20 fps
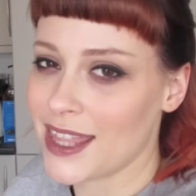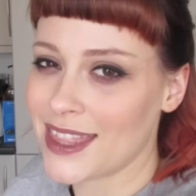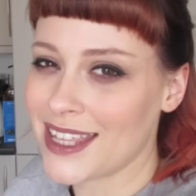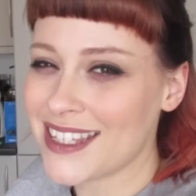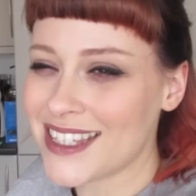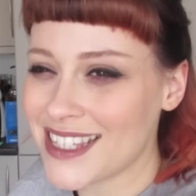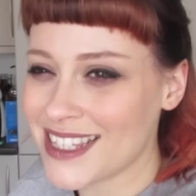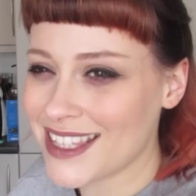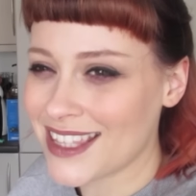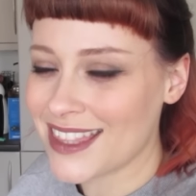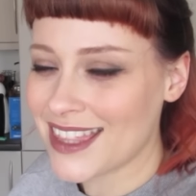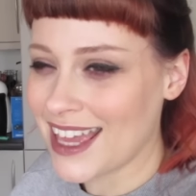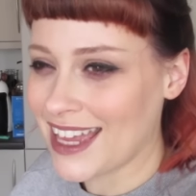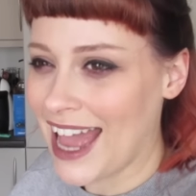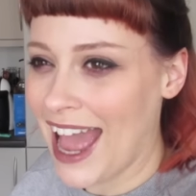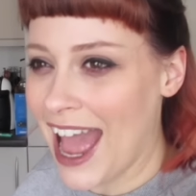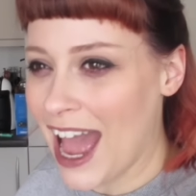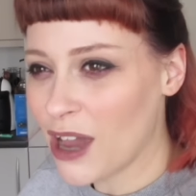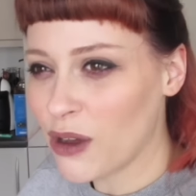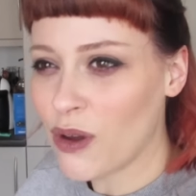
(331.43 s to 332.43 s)
And this is the
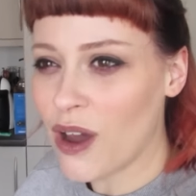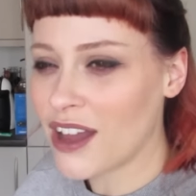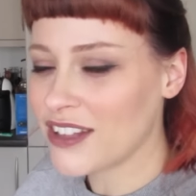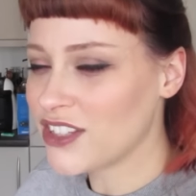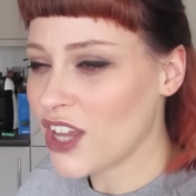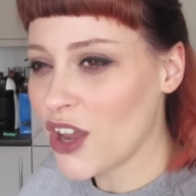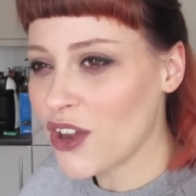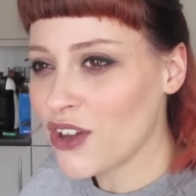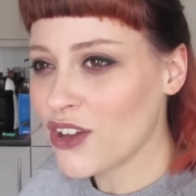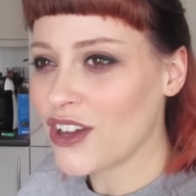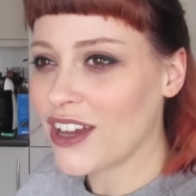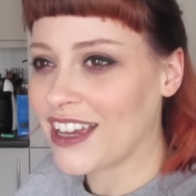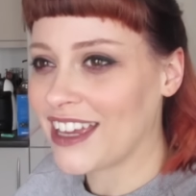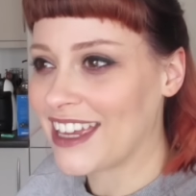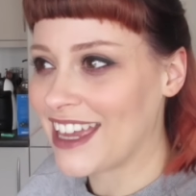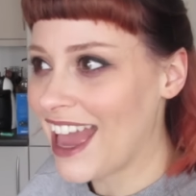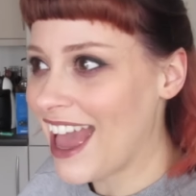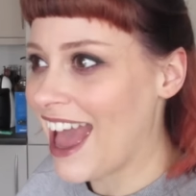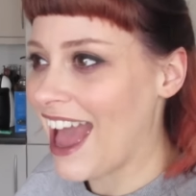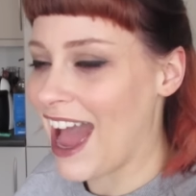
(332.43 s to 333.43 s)
thing, how I
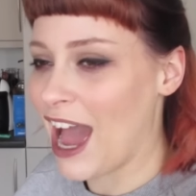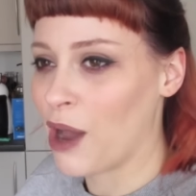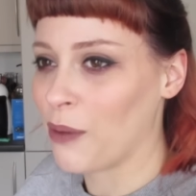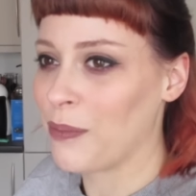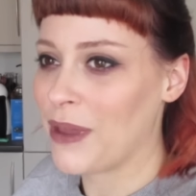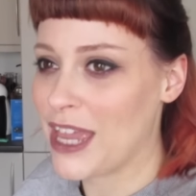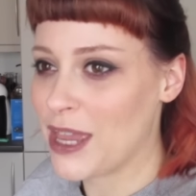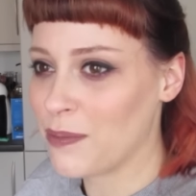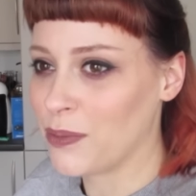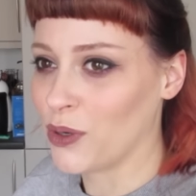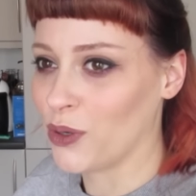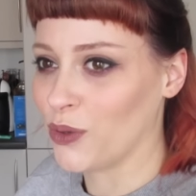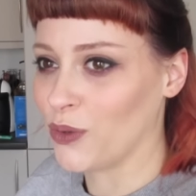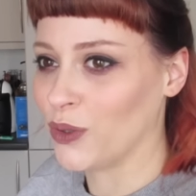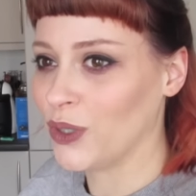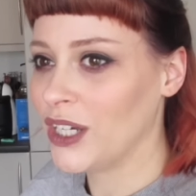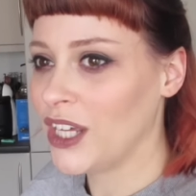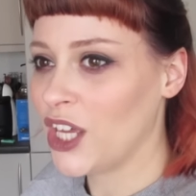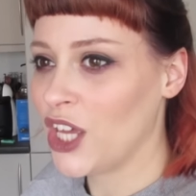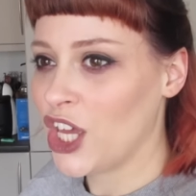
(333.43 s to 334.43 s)
don't get how
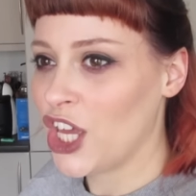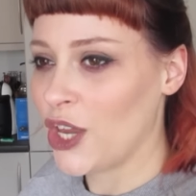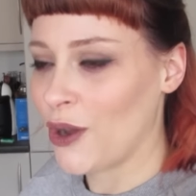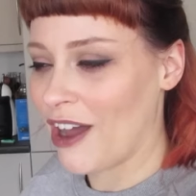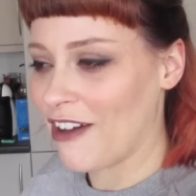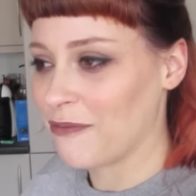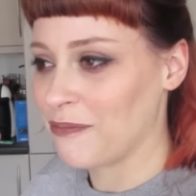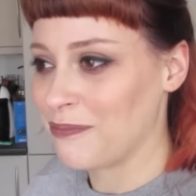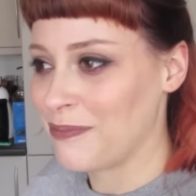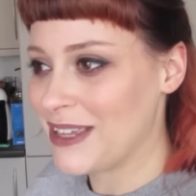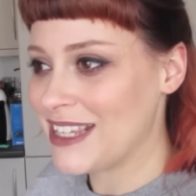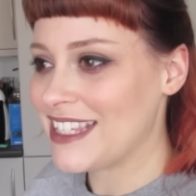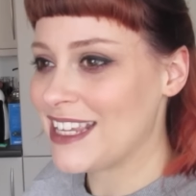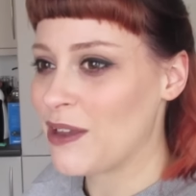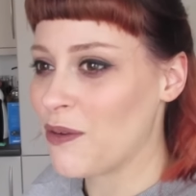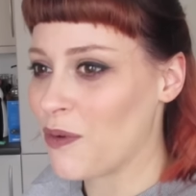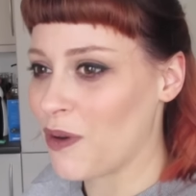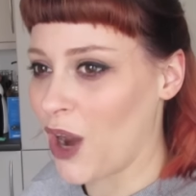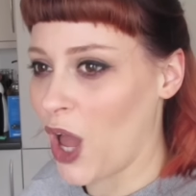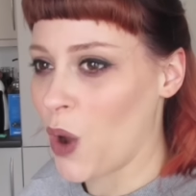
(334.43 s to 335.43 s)
people who have
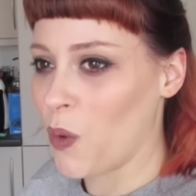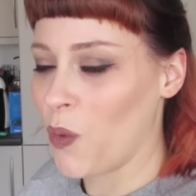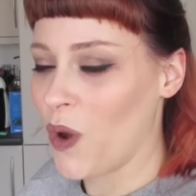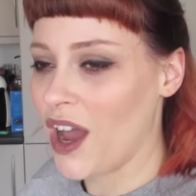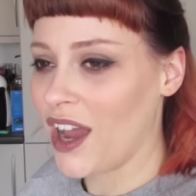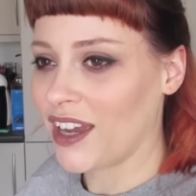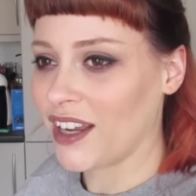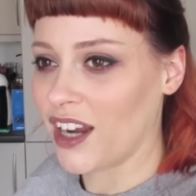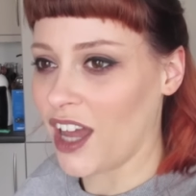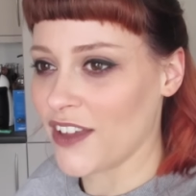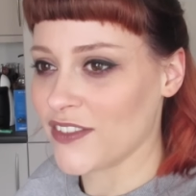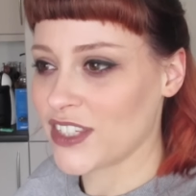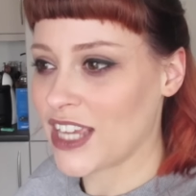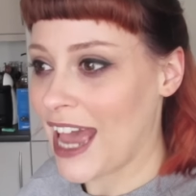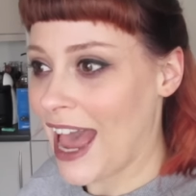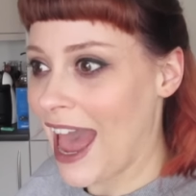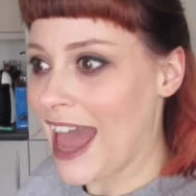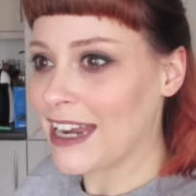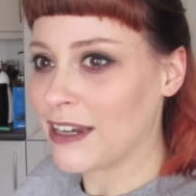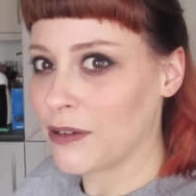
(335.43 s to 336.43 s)
busy like work lives
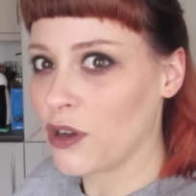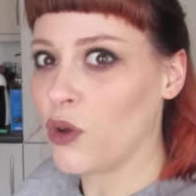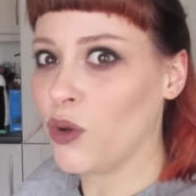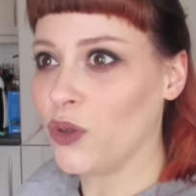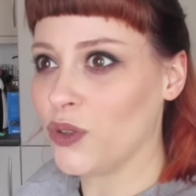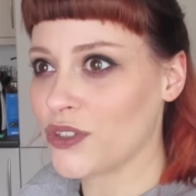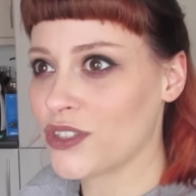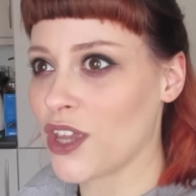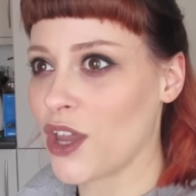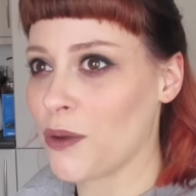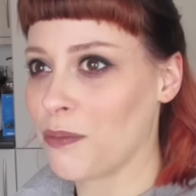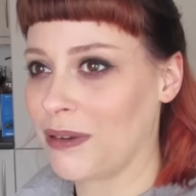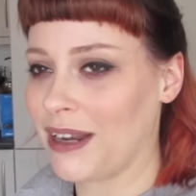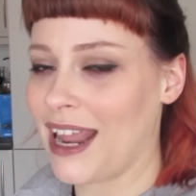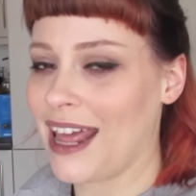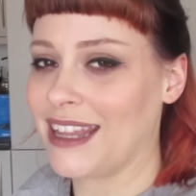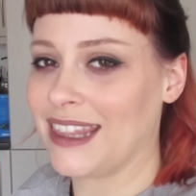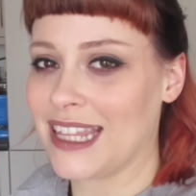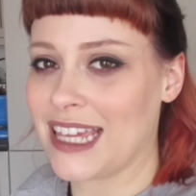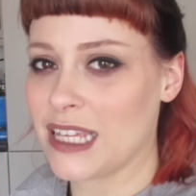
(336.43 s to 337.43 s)
can also
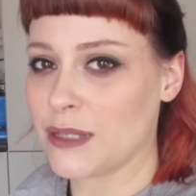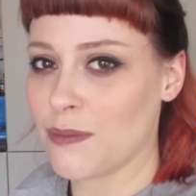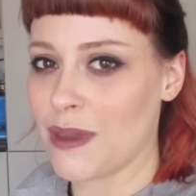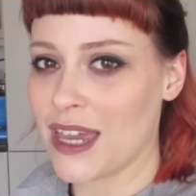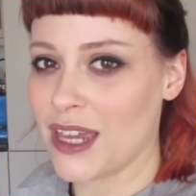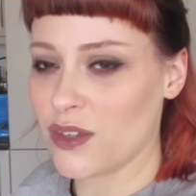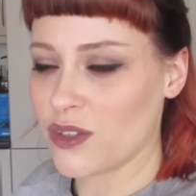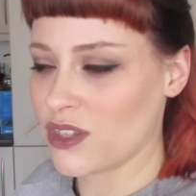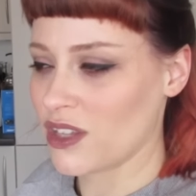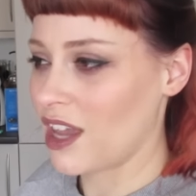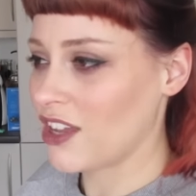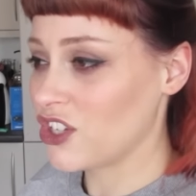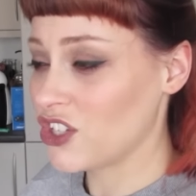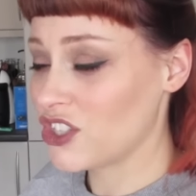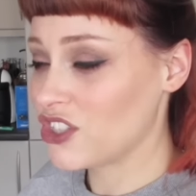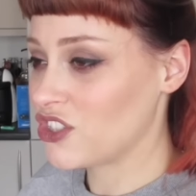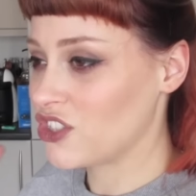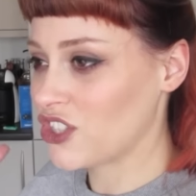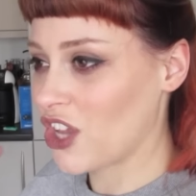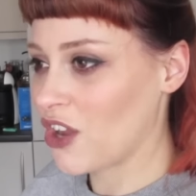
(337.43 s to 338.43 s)
plan these meals. I
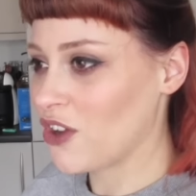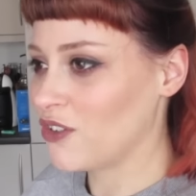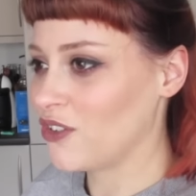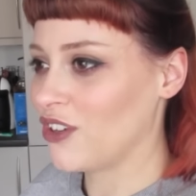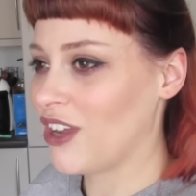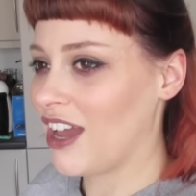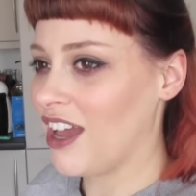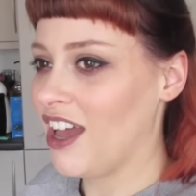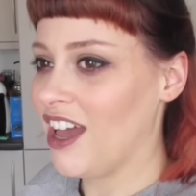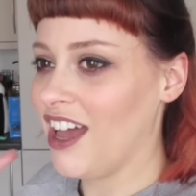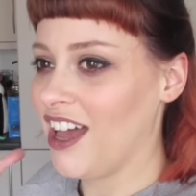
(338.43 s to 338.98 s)
just don't